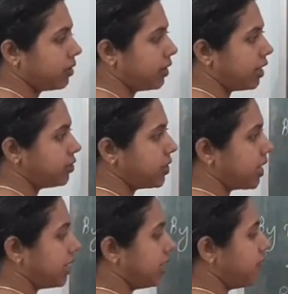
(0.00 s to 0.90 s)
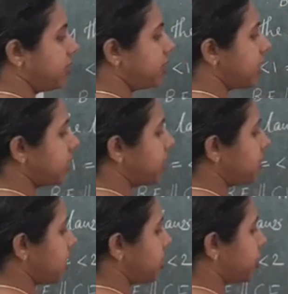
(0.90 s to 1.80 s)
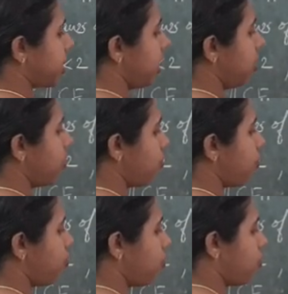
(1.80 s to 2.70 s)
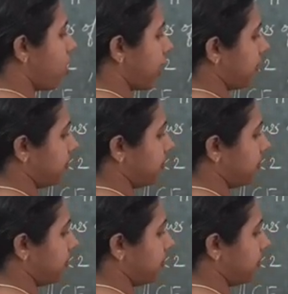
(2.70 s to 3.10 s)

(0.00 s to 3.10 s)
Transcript: That you can give it as equation 1.